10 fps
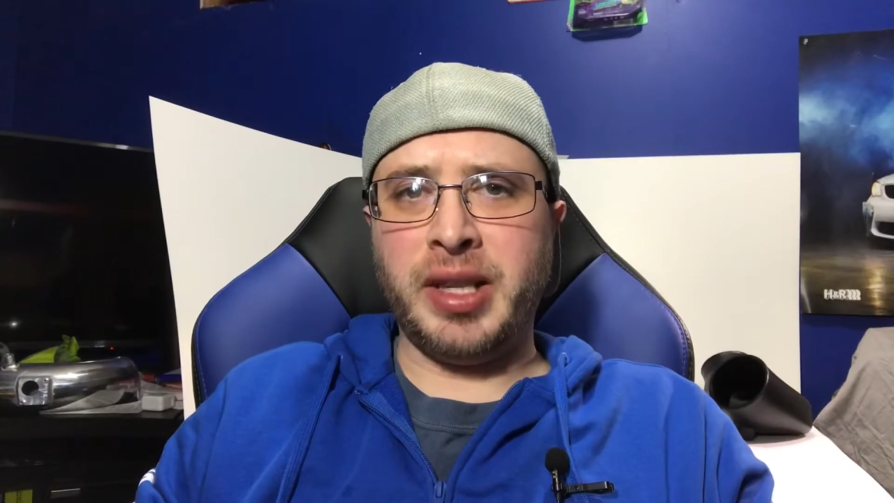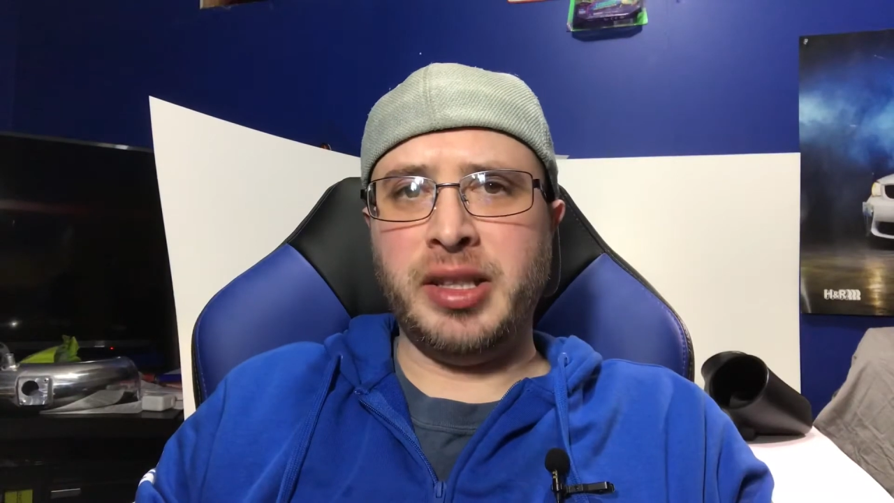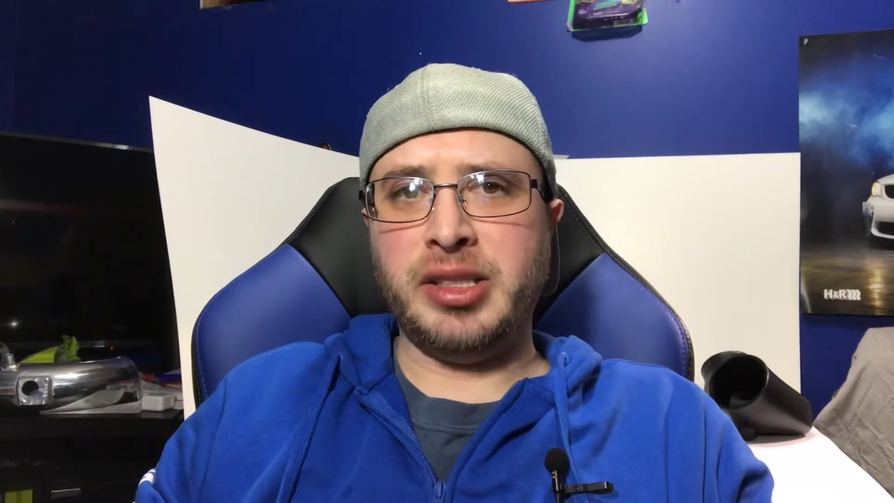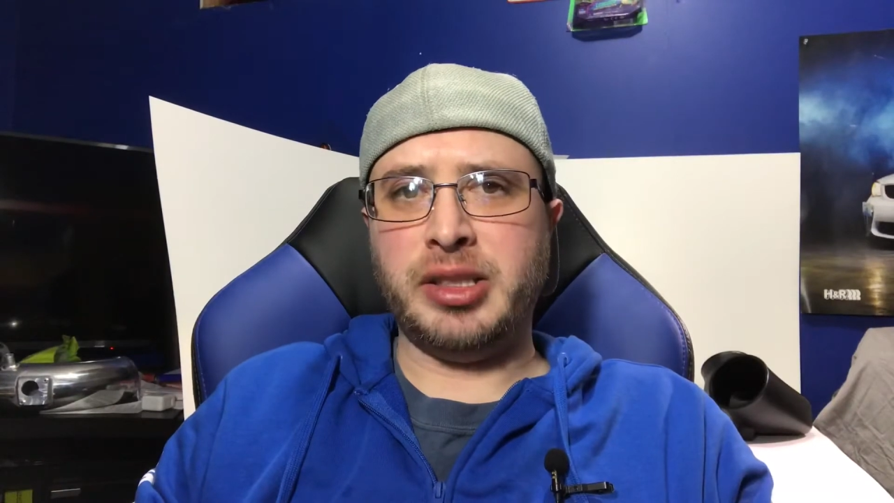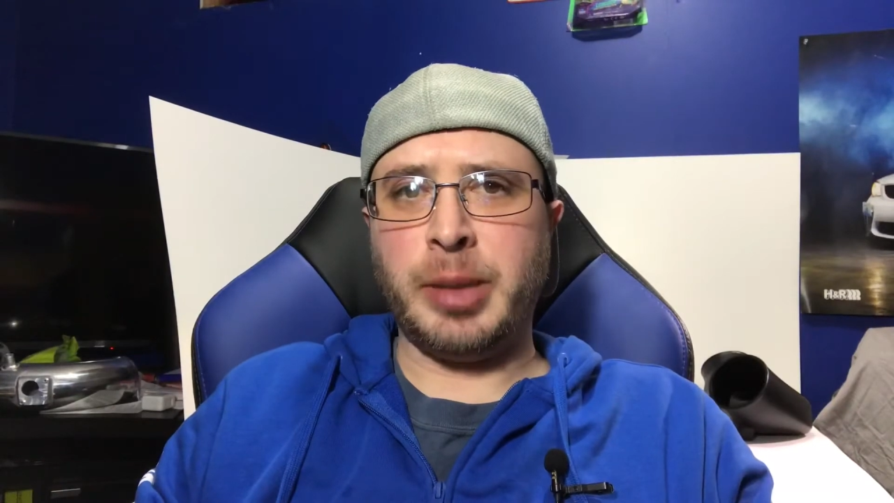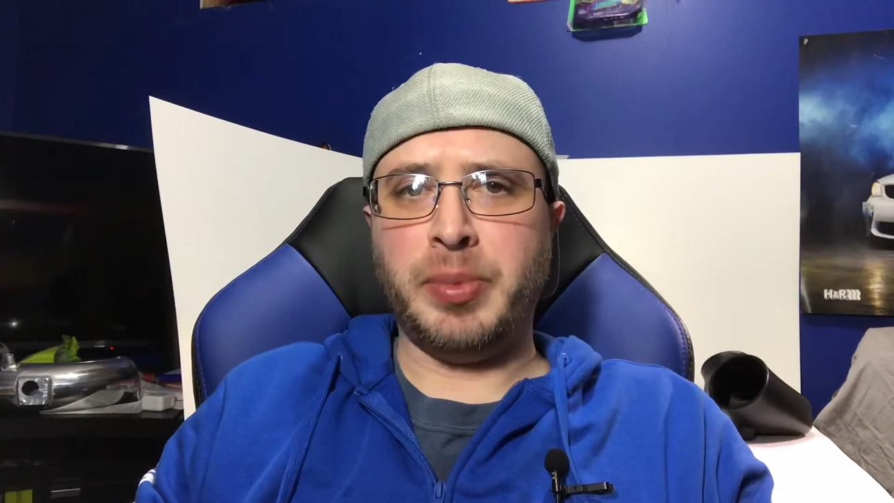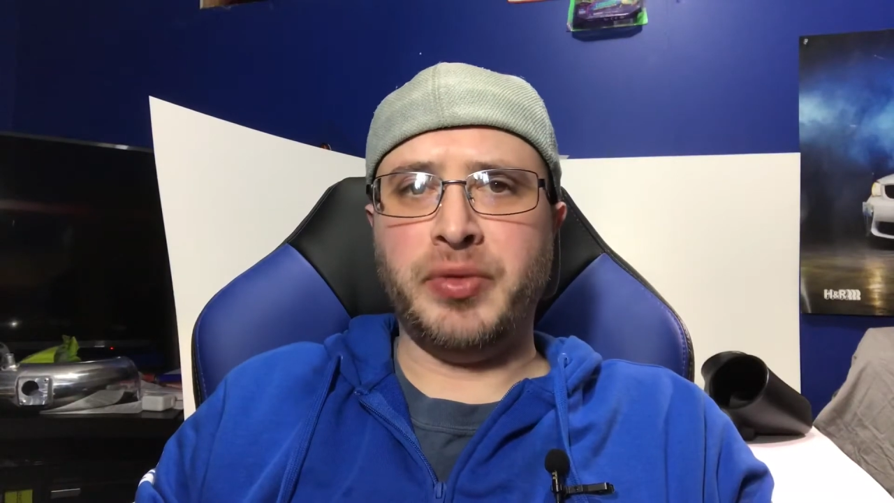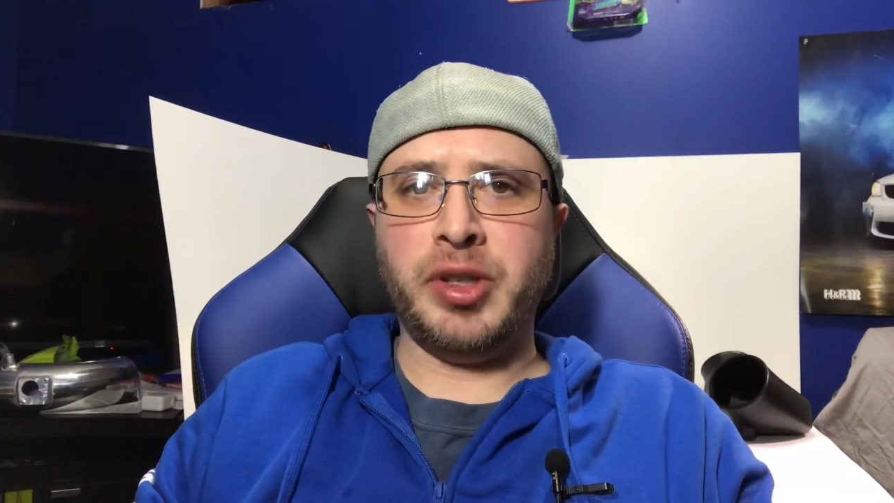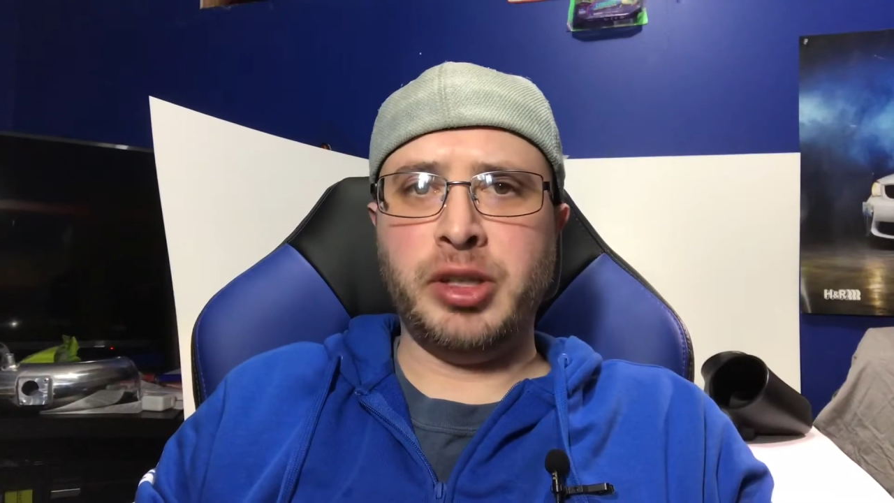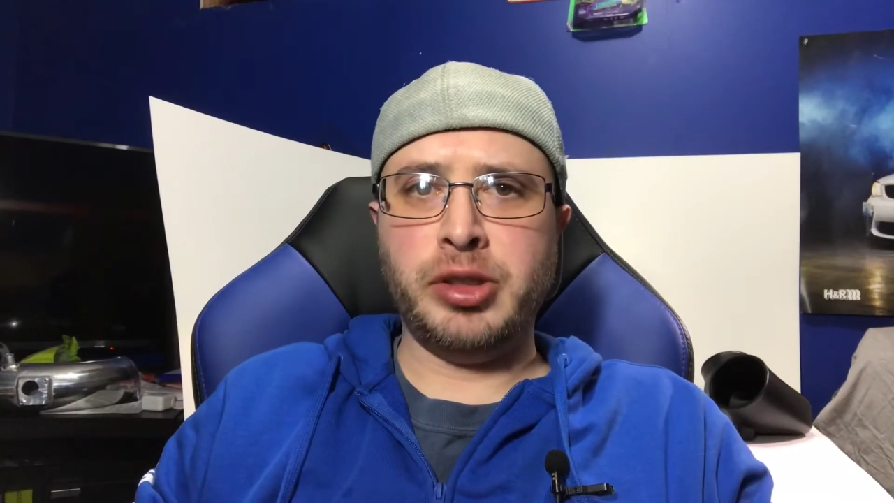these type of
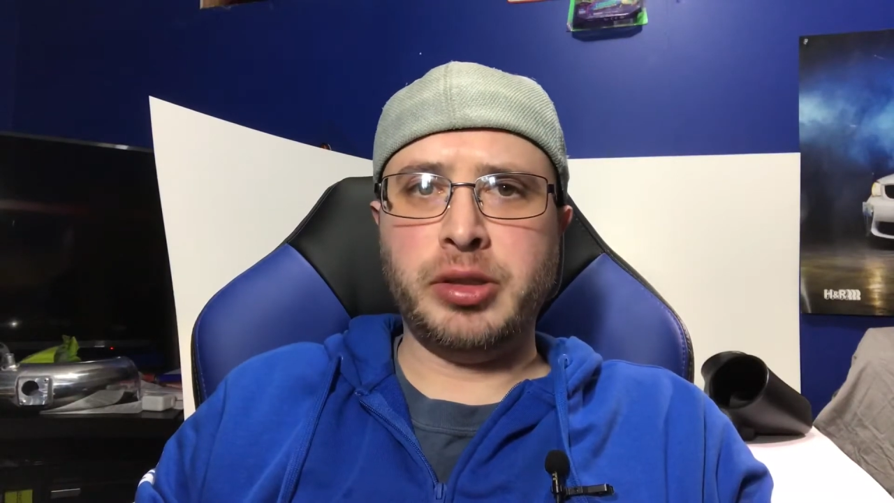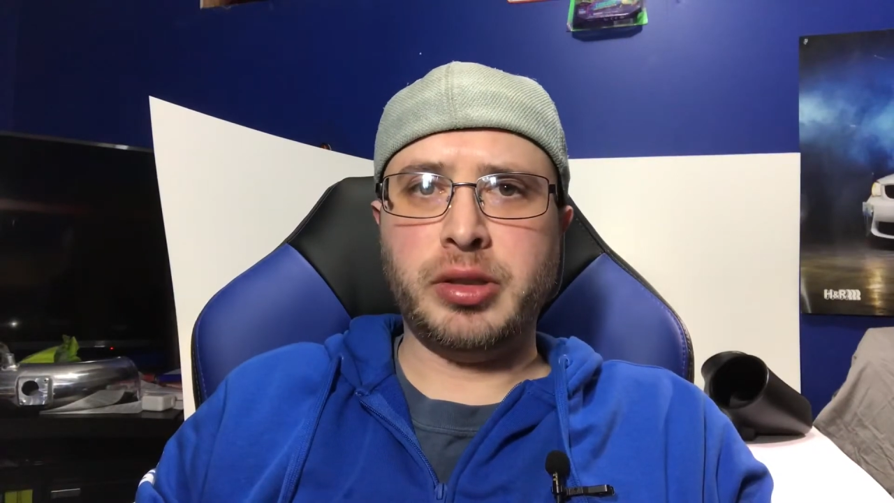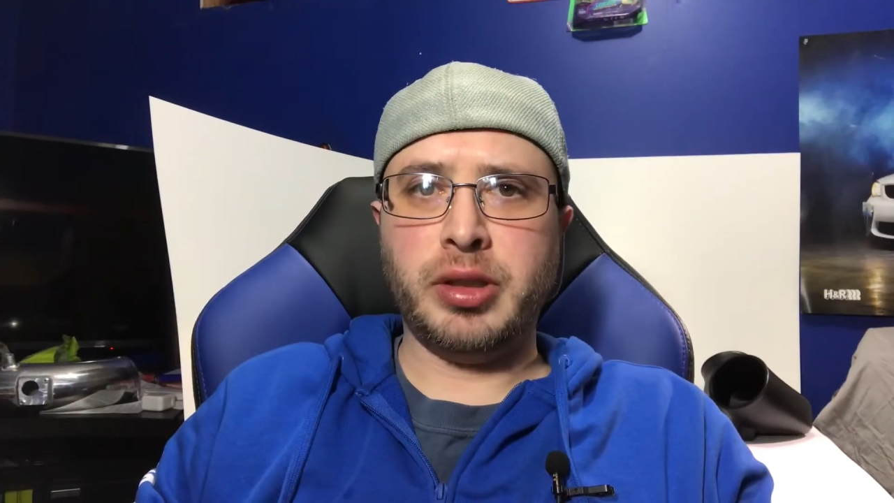videos,